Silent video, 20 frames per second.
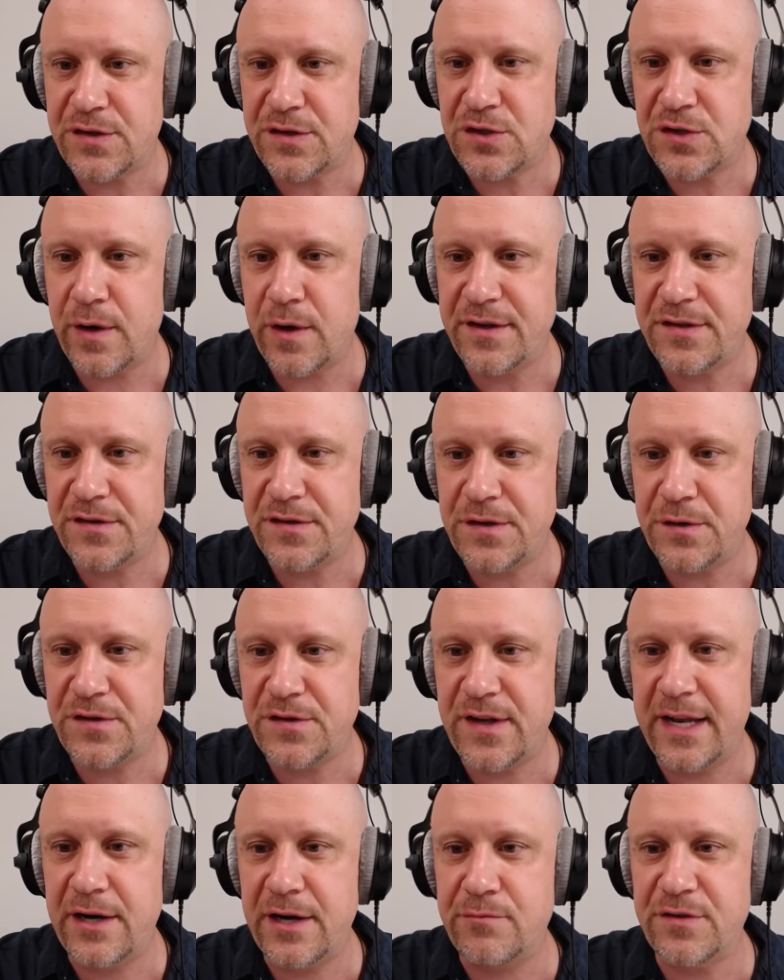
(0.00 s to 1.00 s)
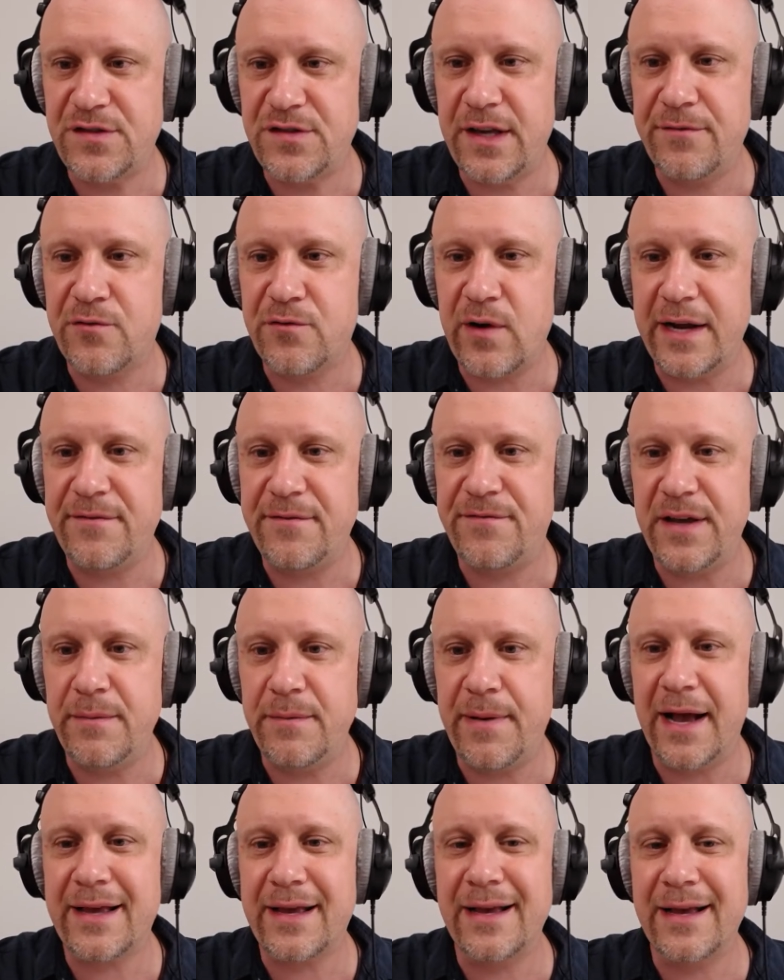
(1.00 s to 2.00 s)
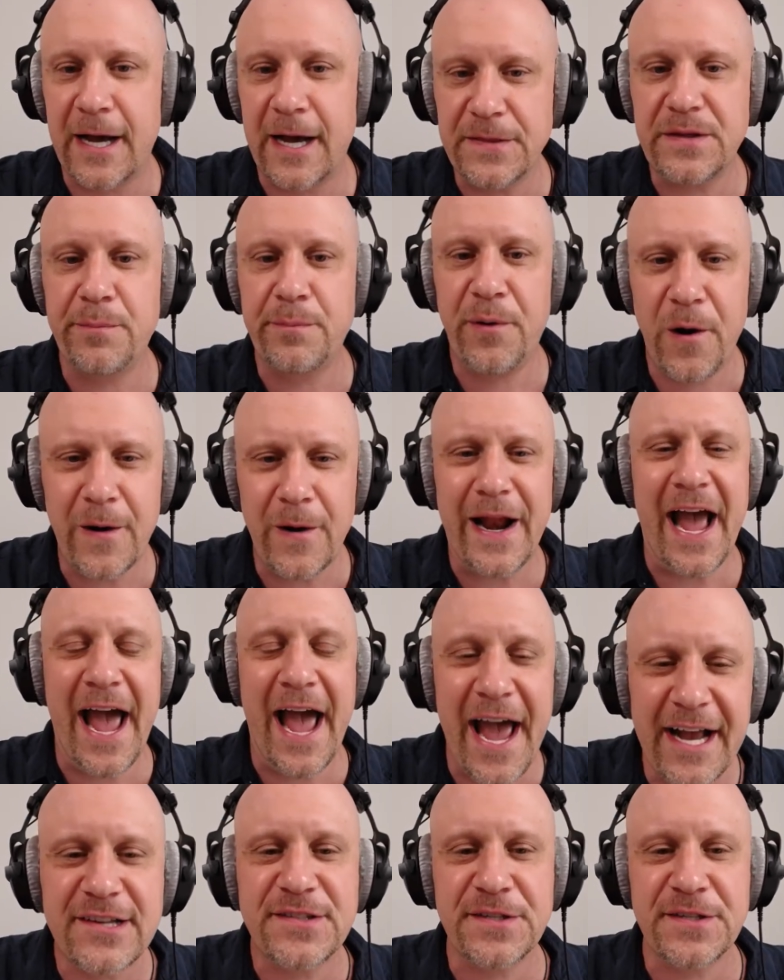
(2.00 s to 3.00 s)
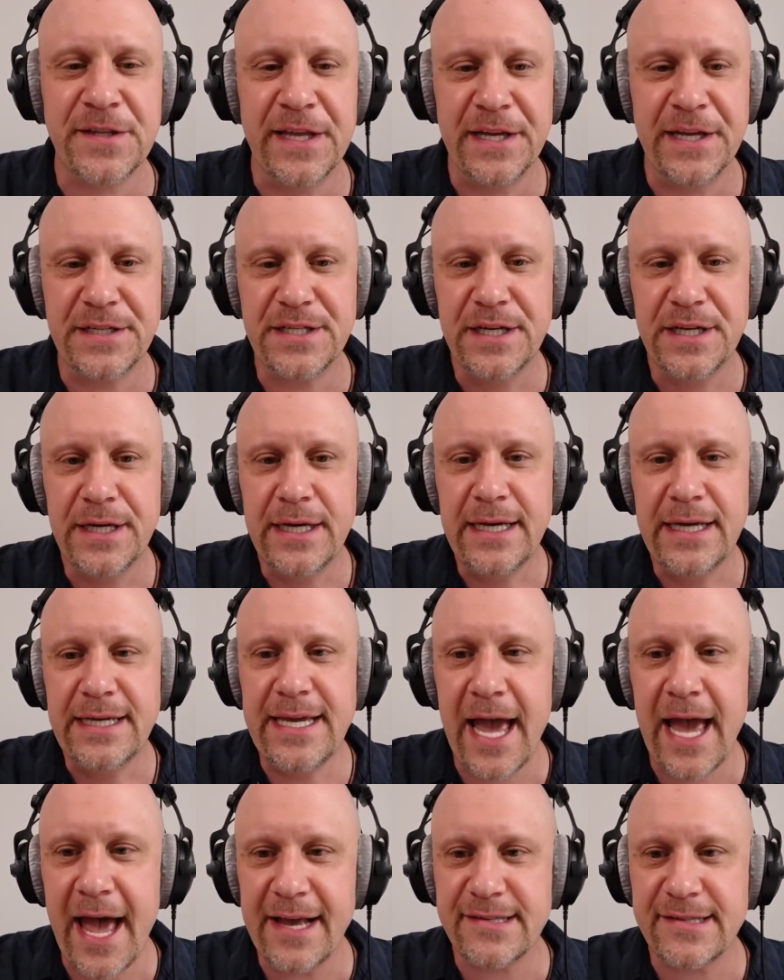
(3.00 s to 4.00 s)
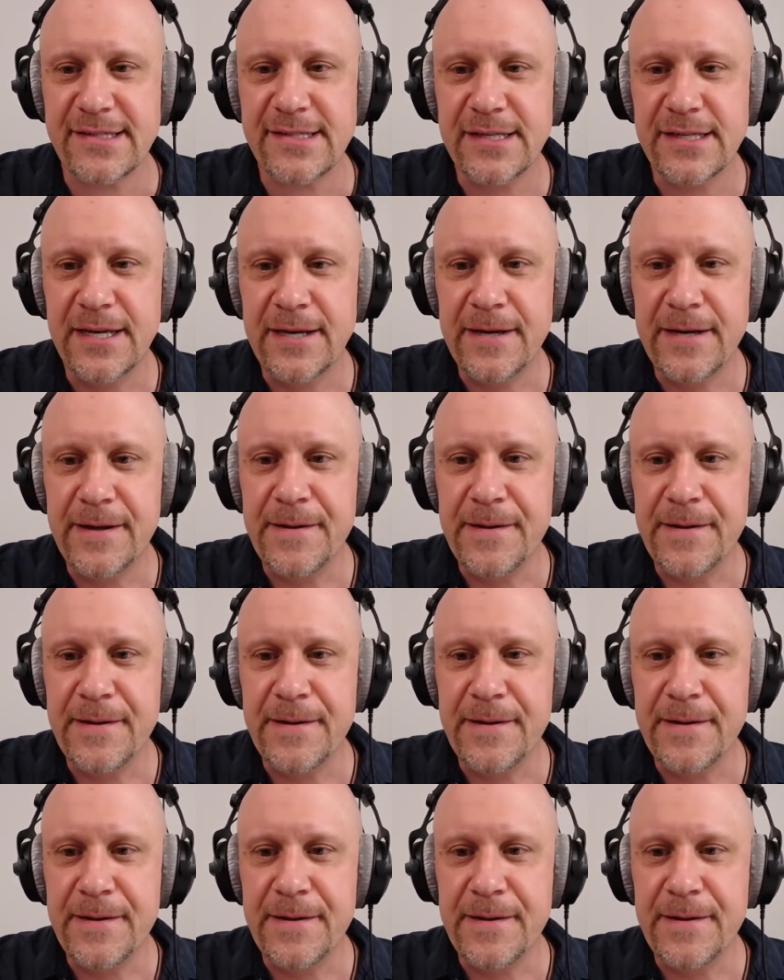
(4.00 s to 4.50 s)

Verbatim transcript: choices, you said, and received great feedback and got the part. Excellent. Yes.